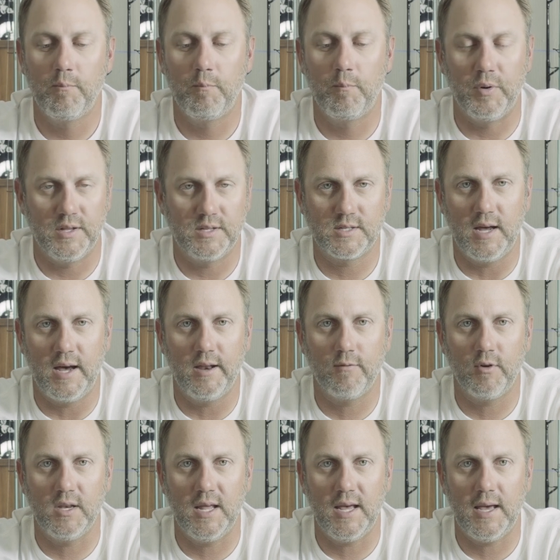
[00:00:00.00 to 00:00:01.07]
but it's not
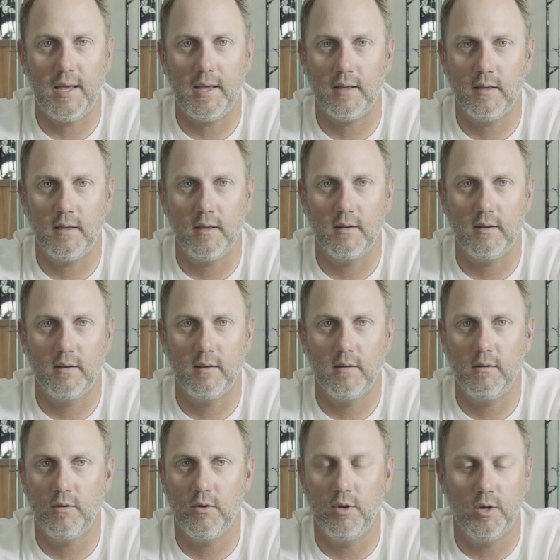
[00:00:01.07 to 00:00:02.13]
every day. And,
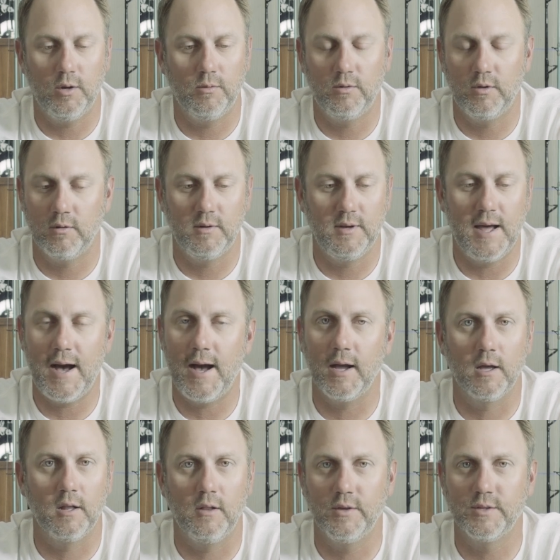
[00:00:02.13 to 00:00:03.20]
they're not
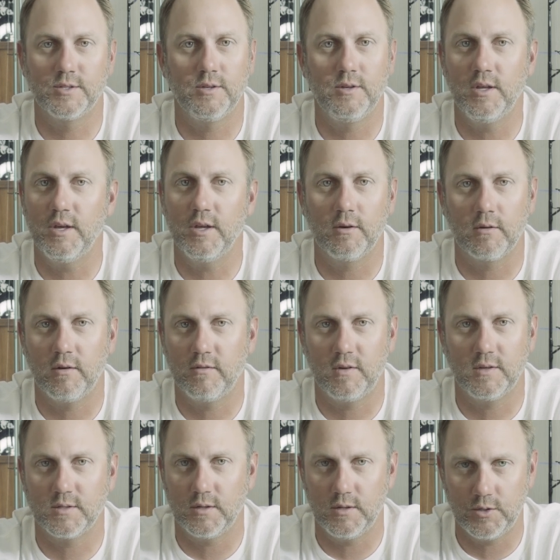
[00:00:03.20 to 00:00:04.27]
going to listen to ignorance
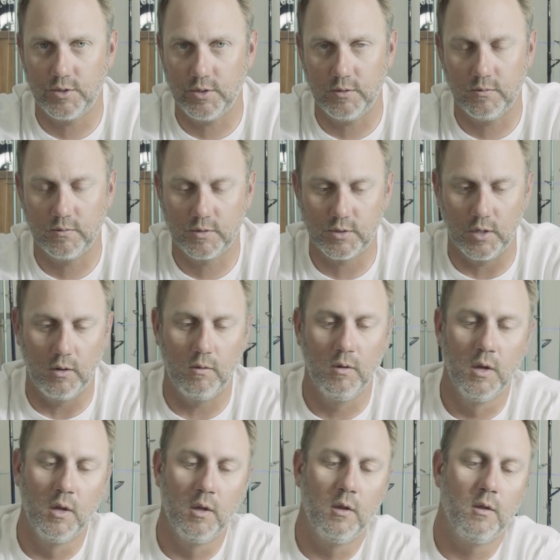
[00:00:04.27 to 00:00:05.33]
as an issue. So,
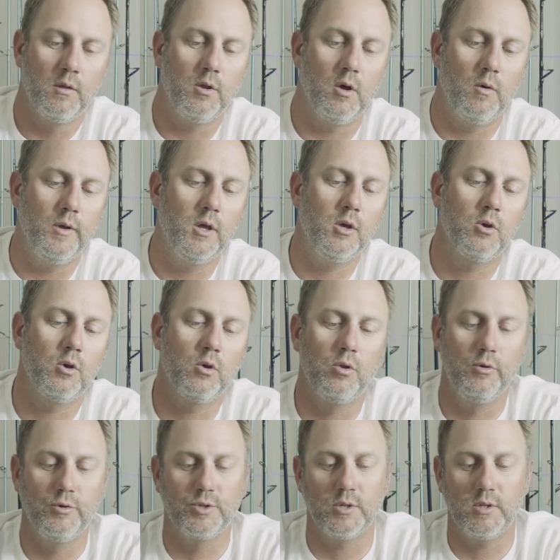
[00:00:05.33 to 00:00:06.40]
in
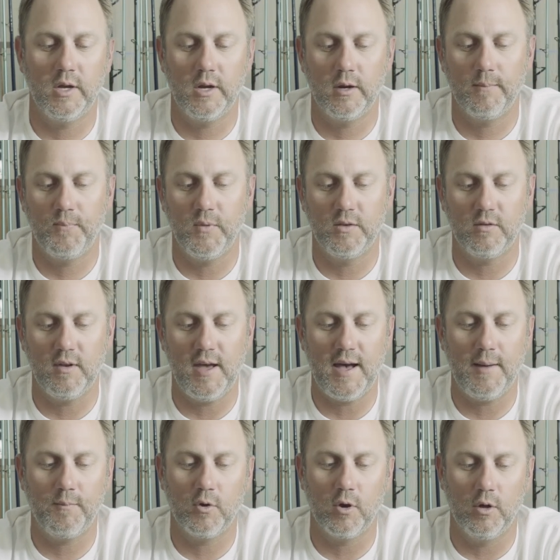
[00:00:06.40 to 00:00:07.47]
conclusion there, it's an
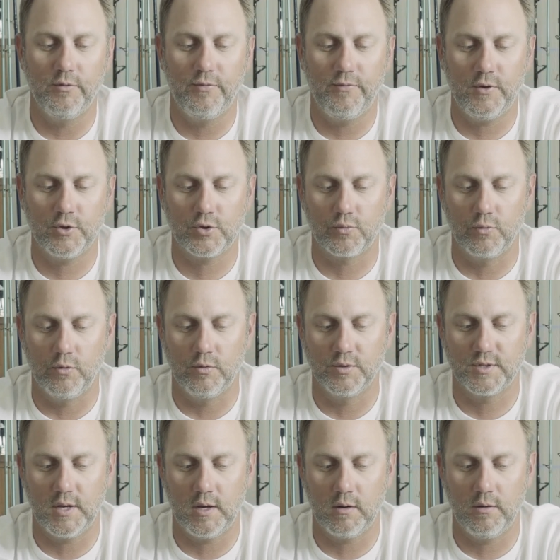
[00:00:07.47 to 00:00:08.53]
app called Fish
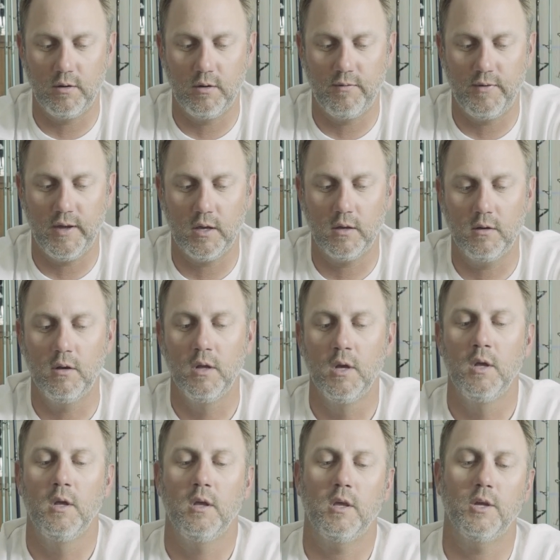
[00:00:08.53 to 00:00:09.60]
Rules. I don't know if I could
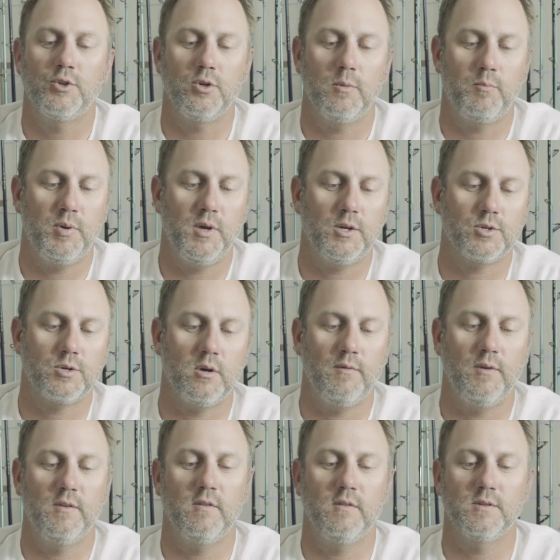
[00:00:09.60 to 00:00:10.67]
get you a picture of
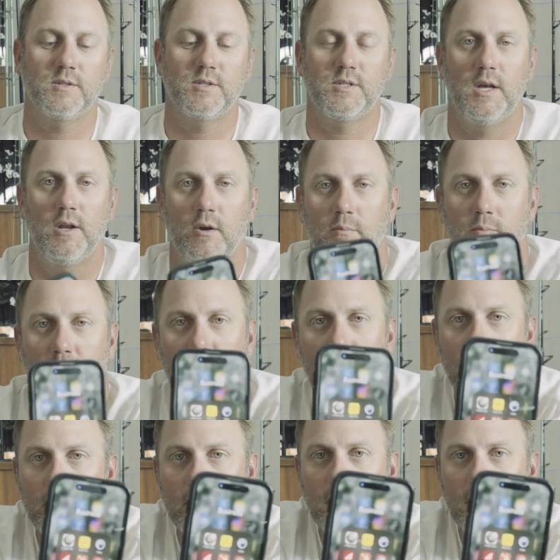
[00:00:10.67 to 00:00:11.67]
it. It's in the center bottom of